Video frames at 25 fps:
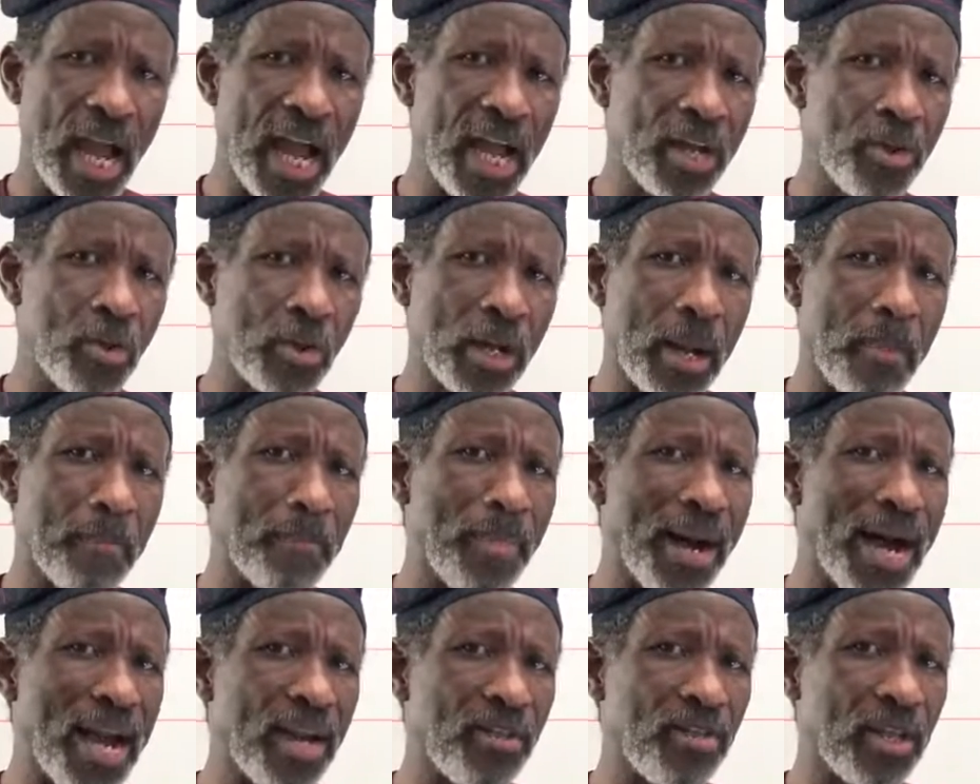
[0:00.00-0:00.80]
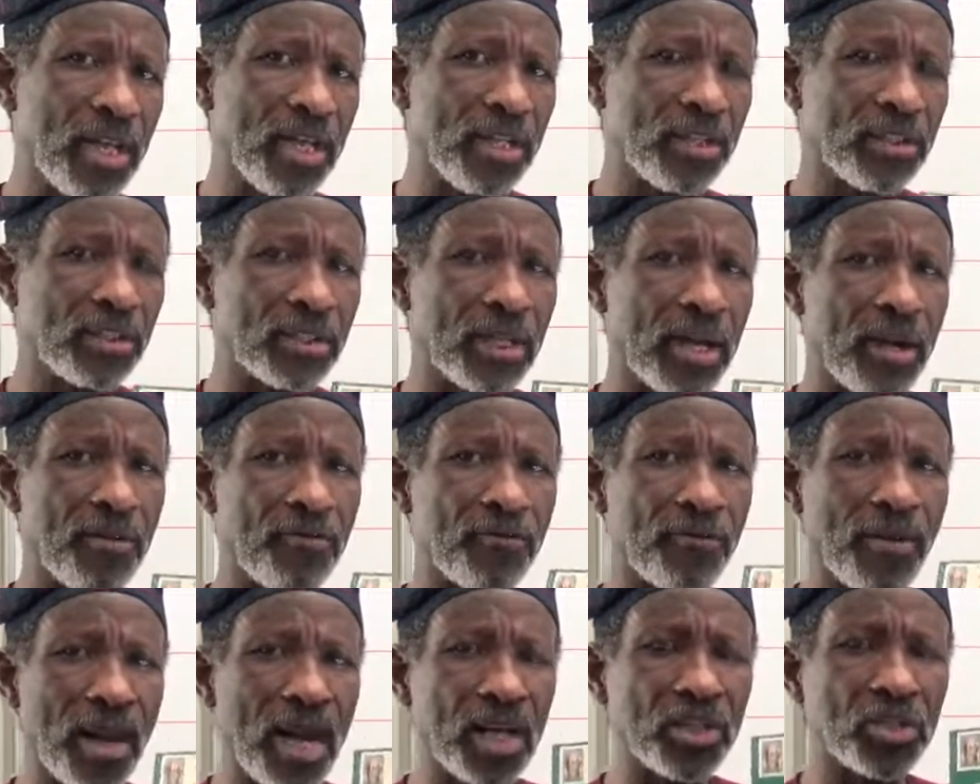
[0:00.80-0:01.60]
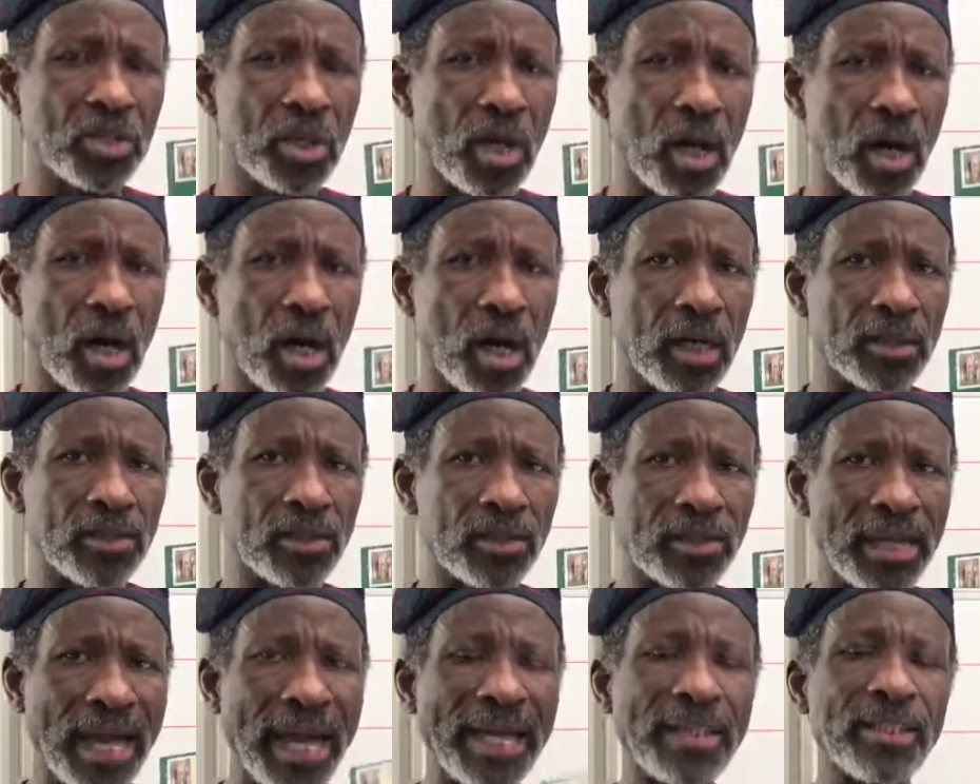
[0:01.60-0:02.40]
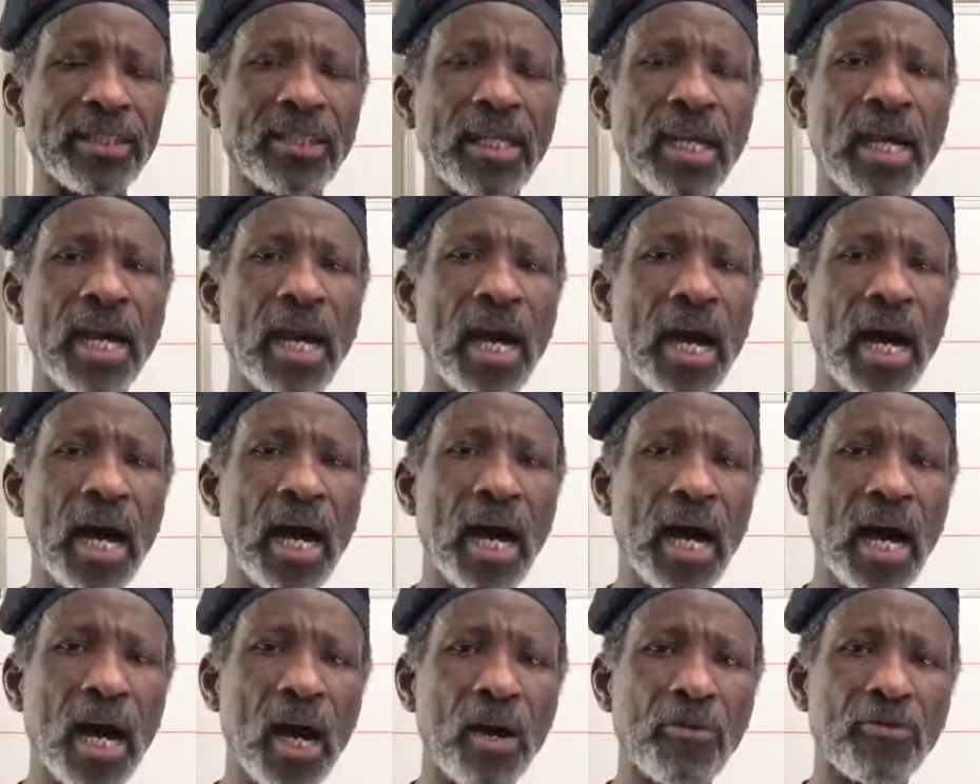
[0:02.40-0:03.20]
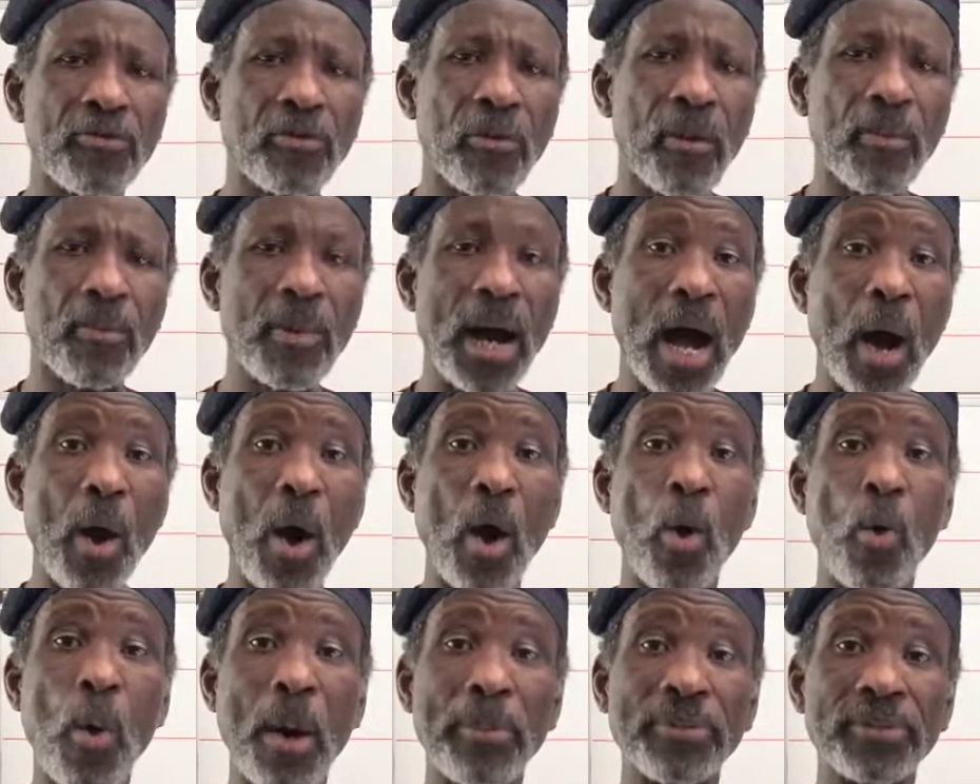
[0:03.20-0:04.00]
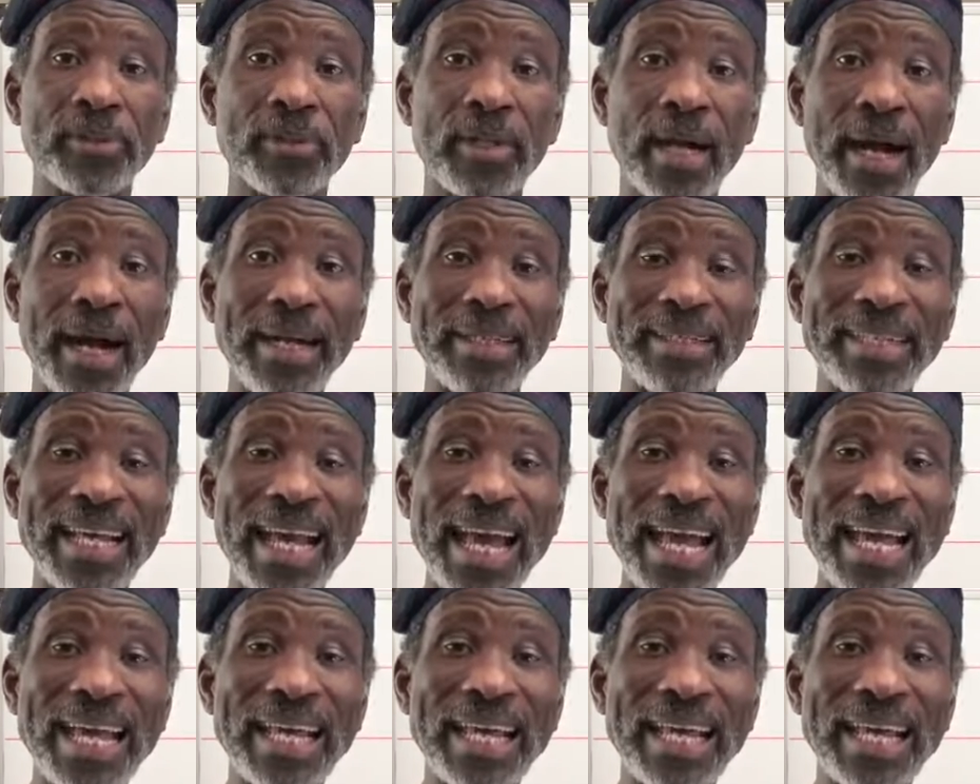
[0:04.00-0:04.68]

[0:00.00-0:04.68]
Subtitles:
You can buy this flashcard set from our website,